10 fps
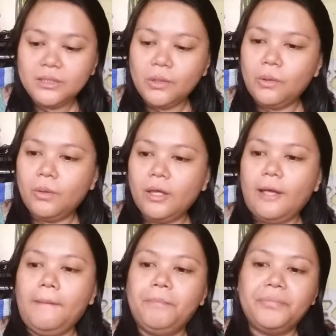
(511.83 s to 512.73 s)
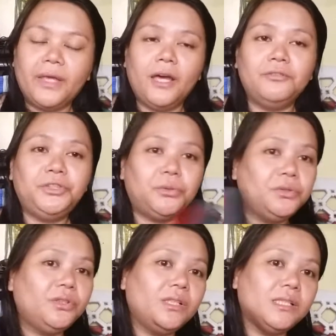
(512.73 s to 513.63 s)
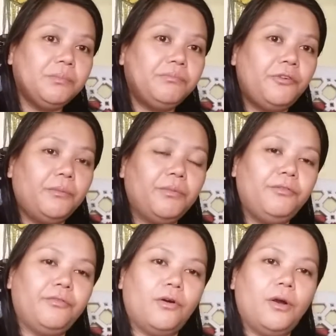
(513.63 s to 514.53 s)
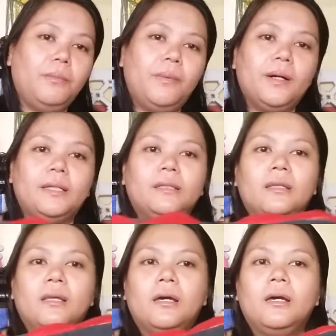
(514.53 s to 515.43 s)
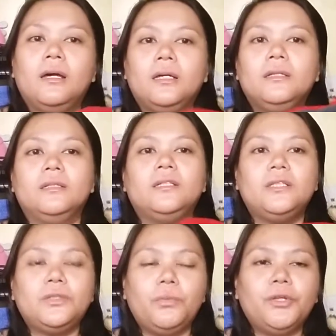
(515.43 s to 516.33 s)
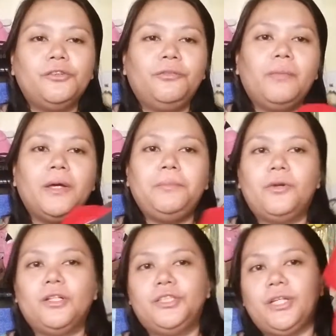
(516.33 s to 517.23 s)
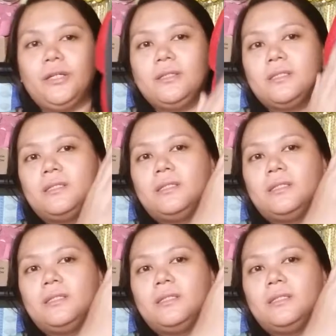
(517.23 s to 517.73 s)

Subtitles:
So I have shown you this from before, but this is one of my projects,